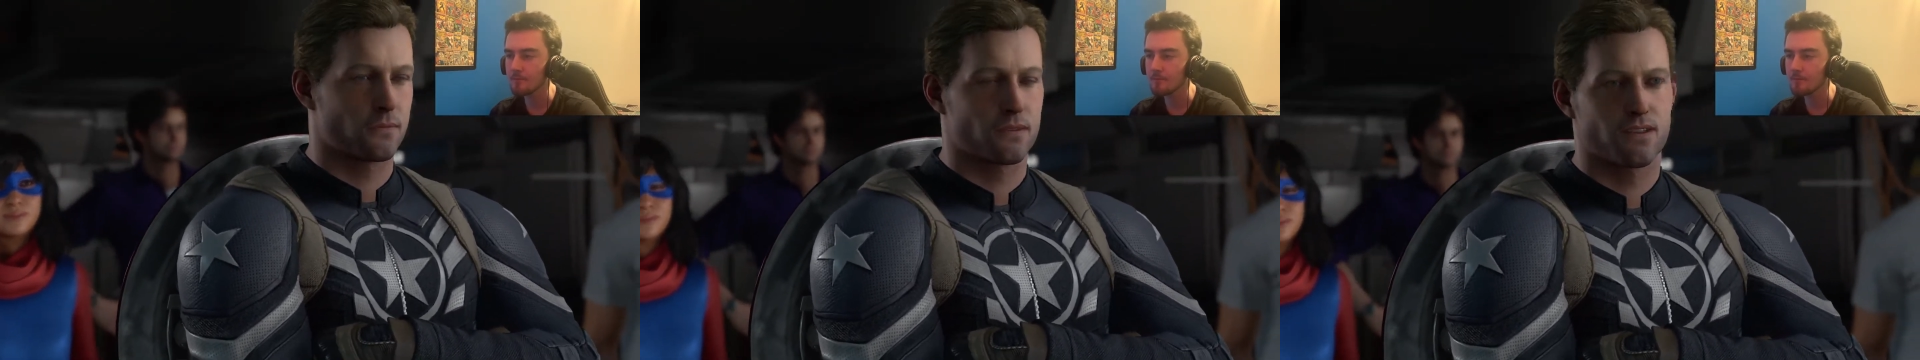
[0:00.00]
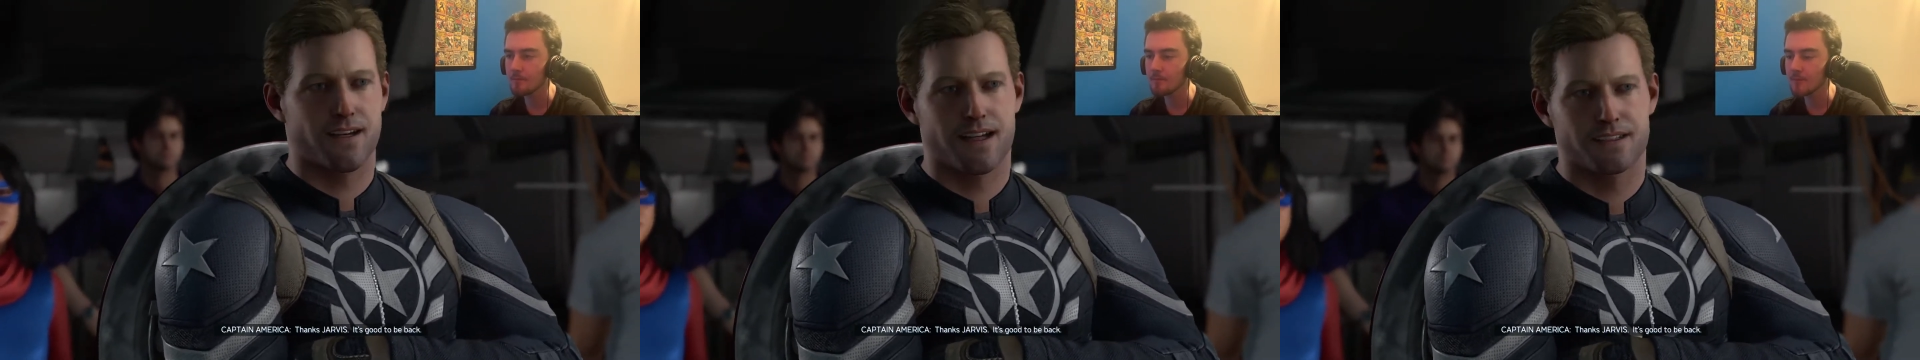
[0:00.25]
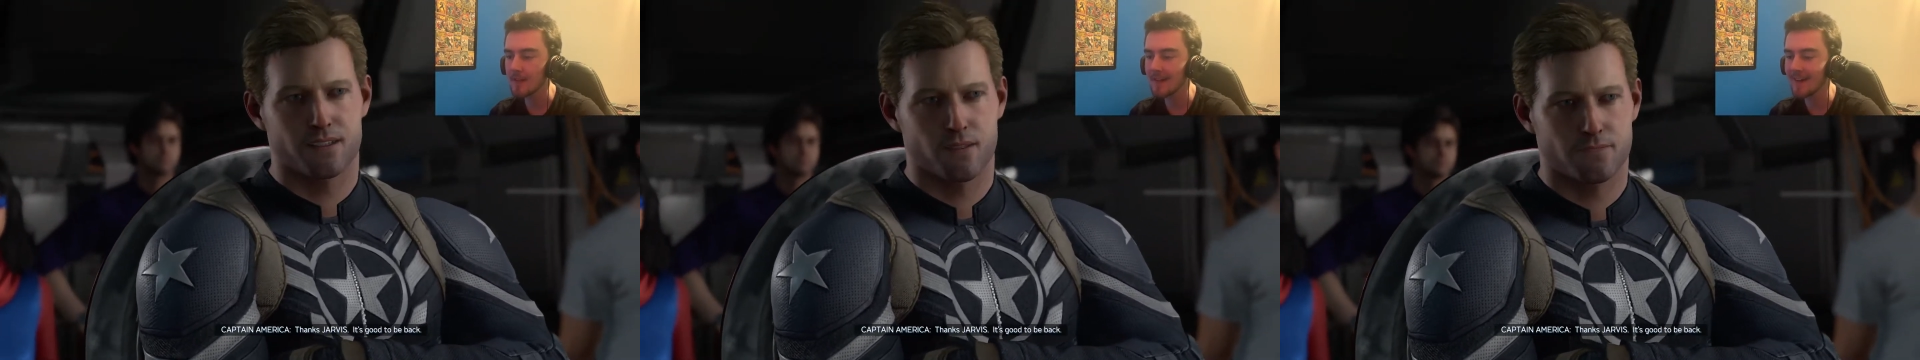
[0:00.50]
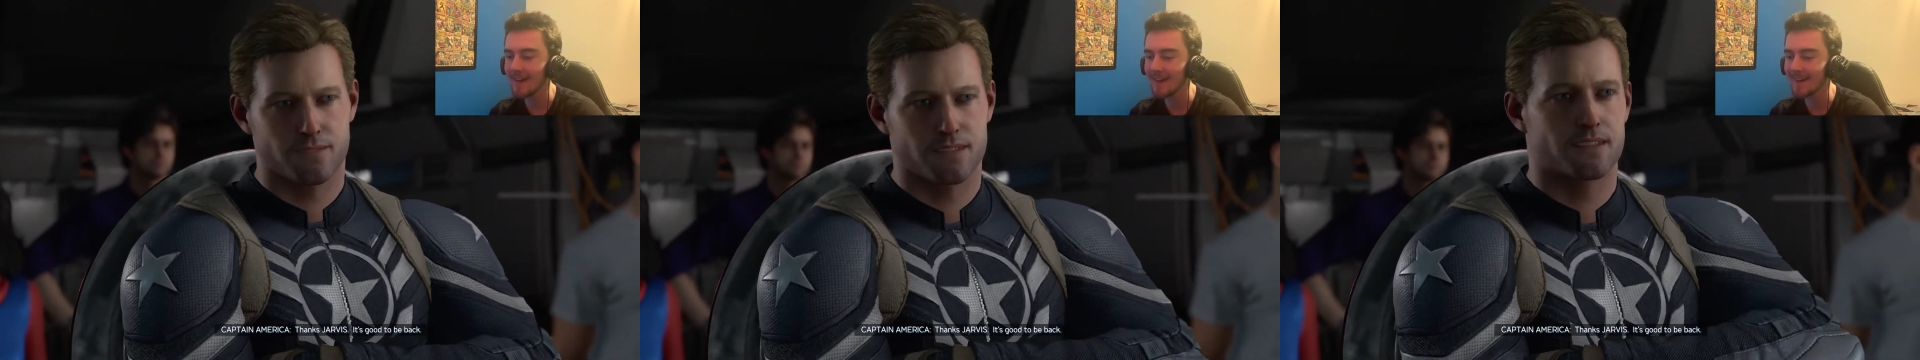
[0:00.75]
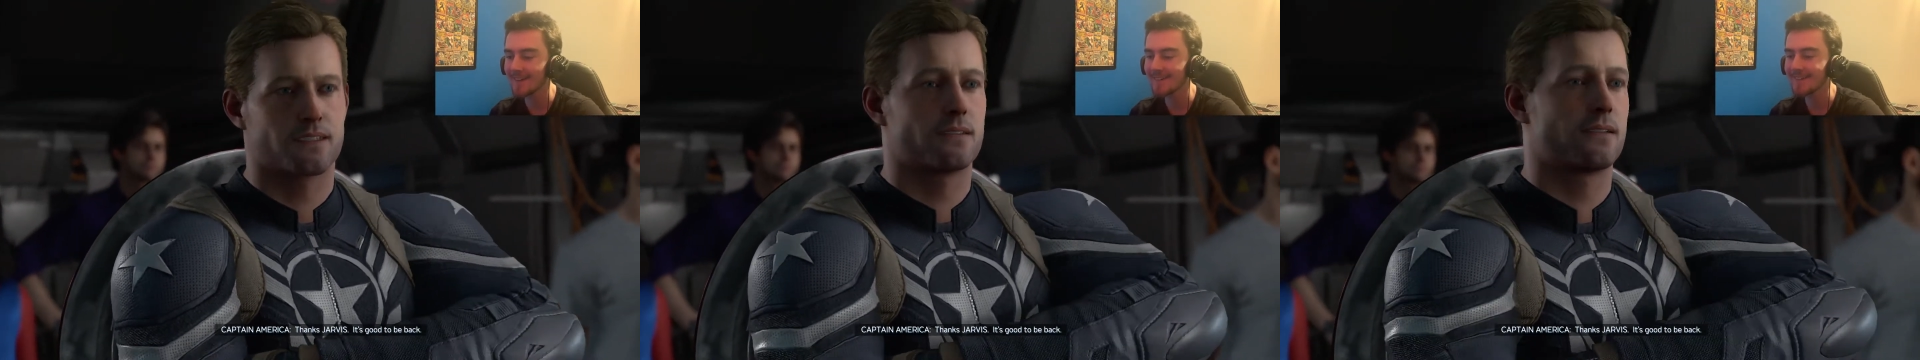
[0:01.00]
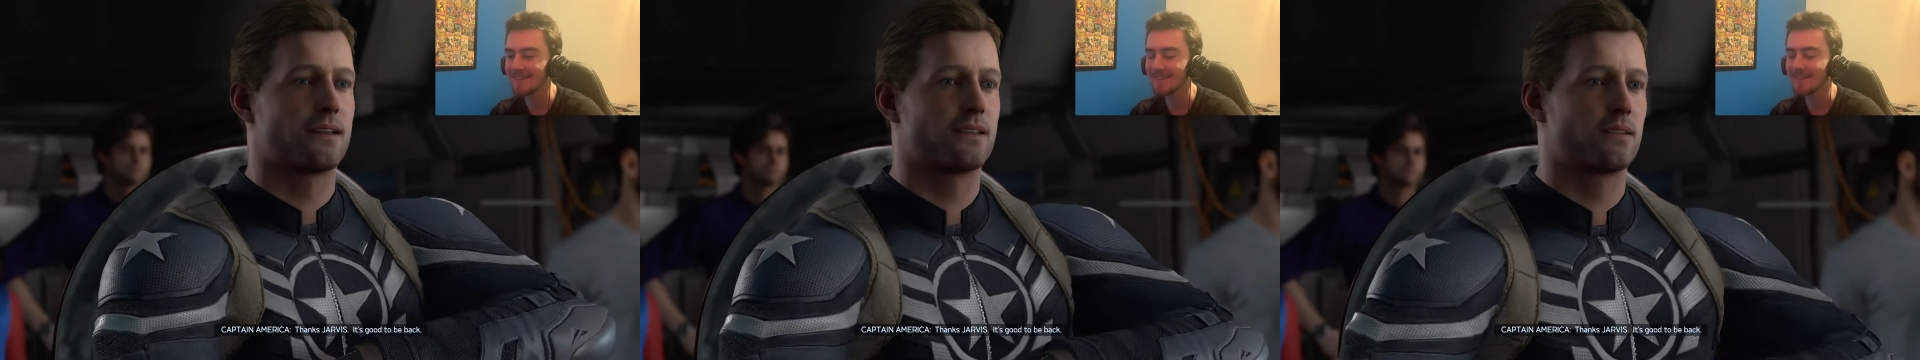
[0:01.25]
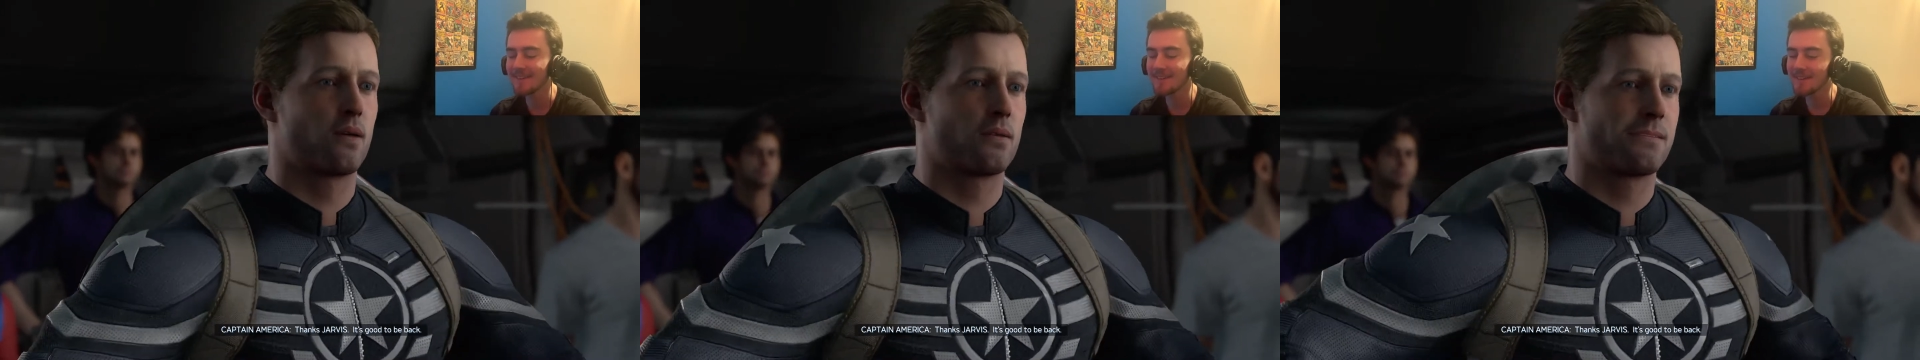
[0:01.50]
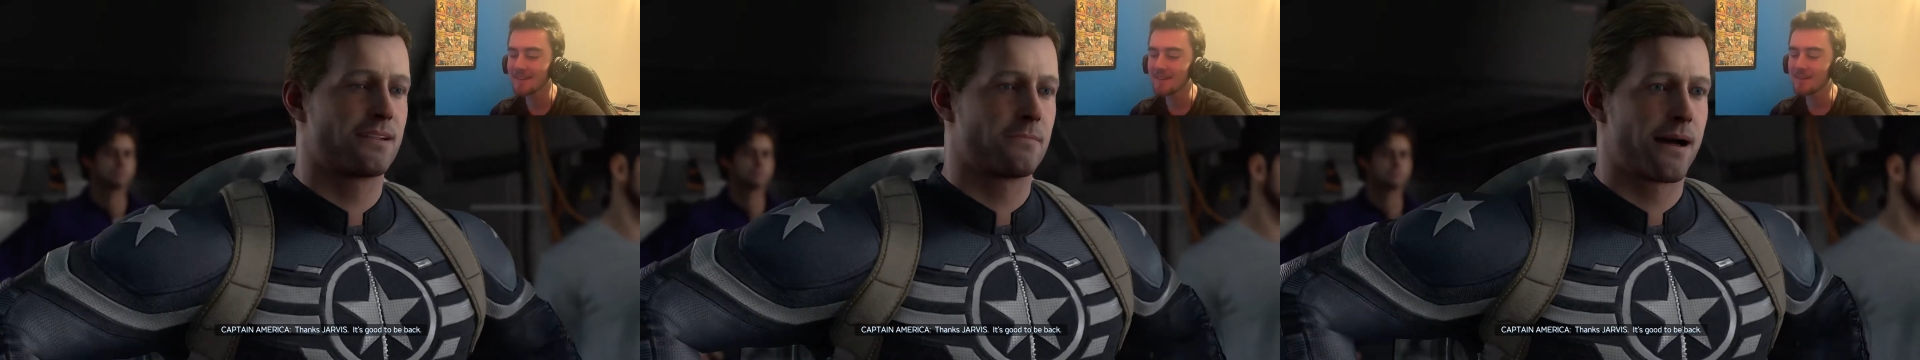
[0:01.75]
Speaker 1: Thanks, Jarvis. It's good
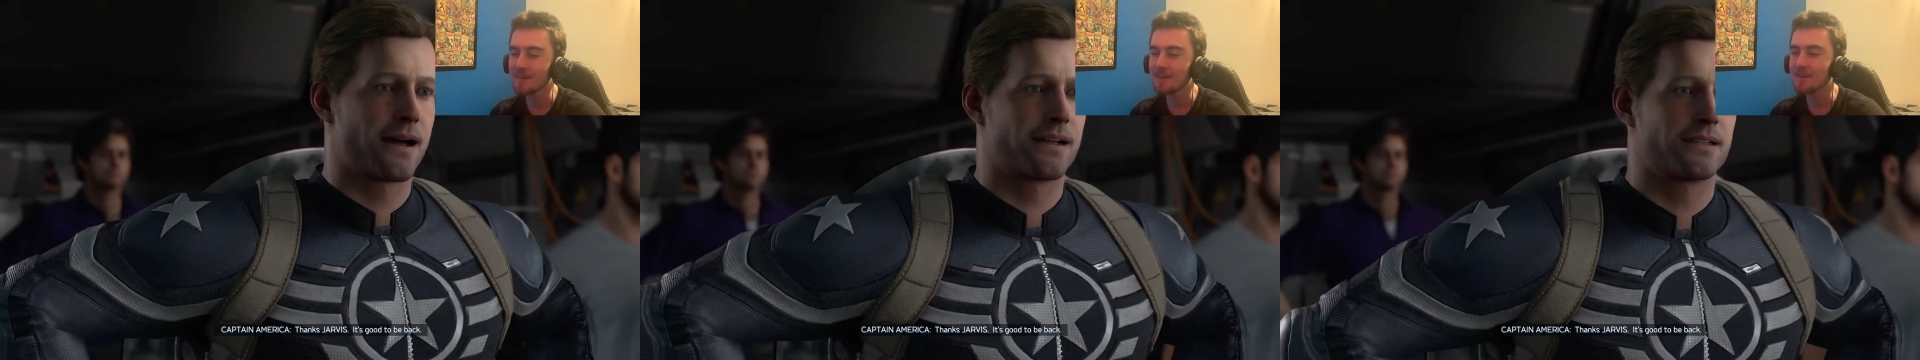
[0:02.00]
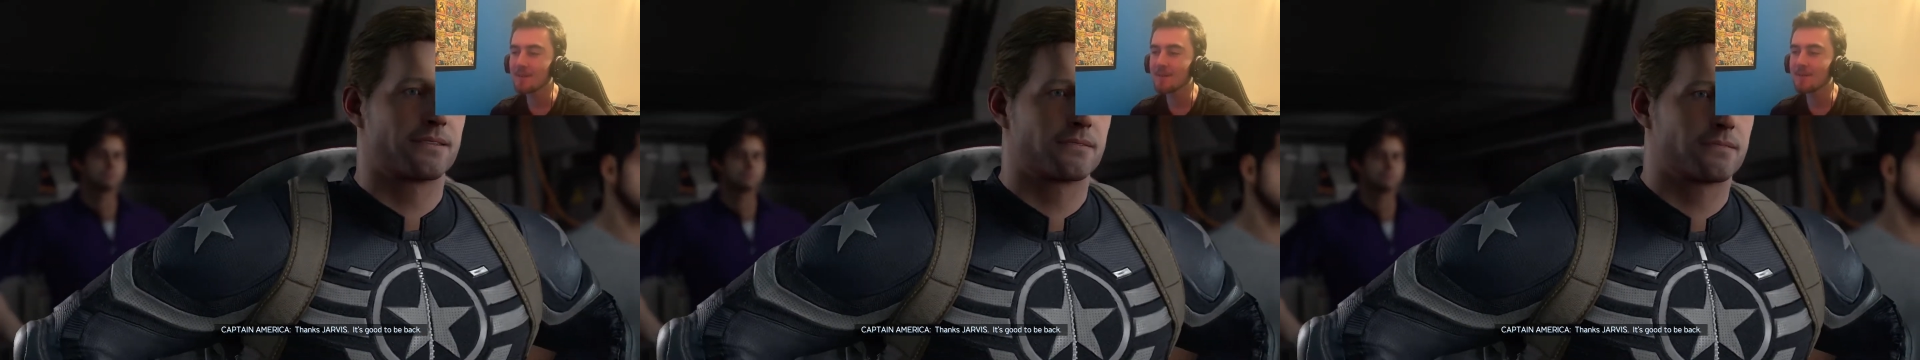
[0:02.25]
to be back.